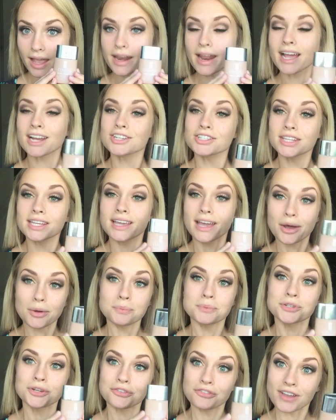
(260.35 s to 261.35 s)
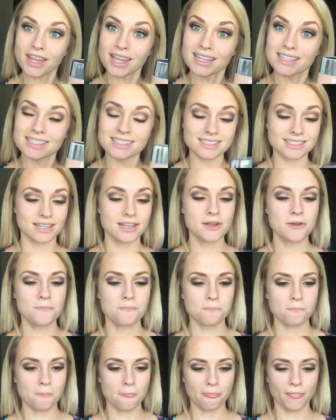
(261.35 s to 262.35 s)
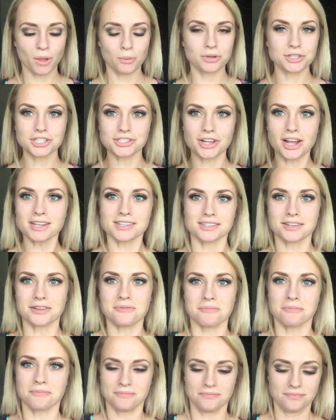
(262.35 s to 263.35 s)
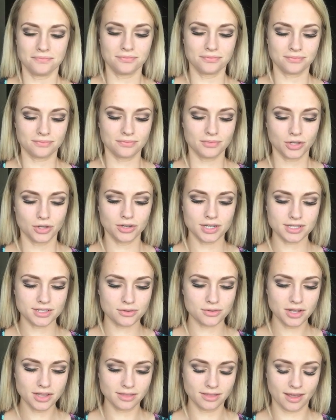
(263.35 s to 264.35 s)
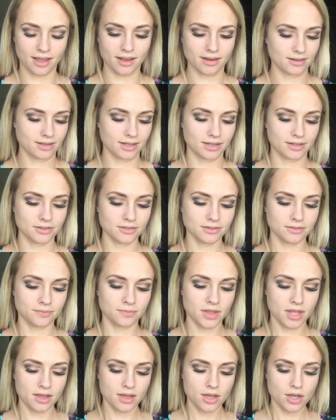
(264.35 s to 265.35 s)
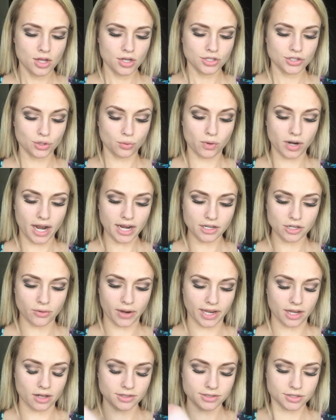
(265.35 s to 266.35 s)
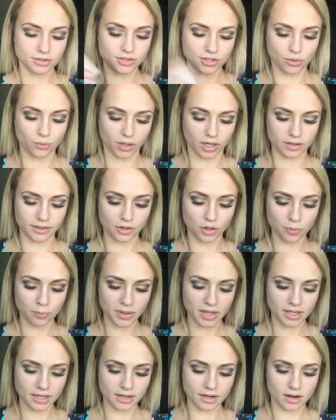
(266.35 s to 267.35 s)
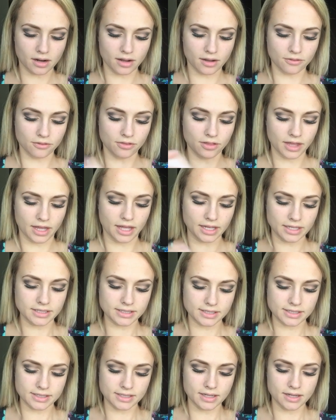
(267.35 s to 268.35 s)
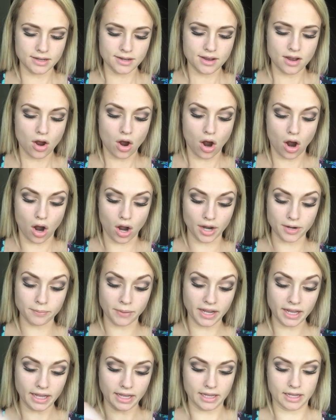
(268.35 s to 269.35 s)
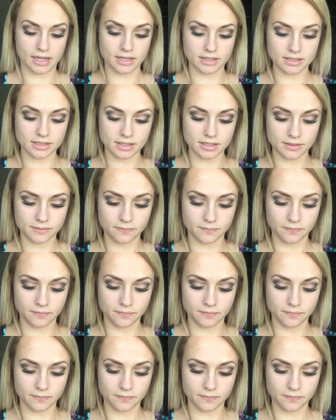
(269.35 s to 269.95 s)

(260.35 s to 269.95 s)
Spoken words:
it actually helps your face, which is awesome. Who doesn't want that, you know? So what I do, I also squirt a little bit of this on my hand.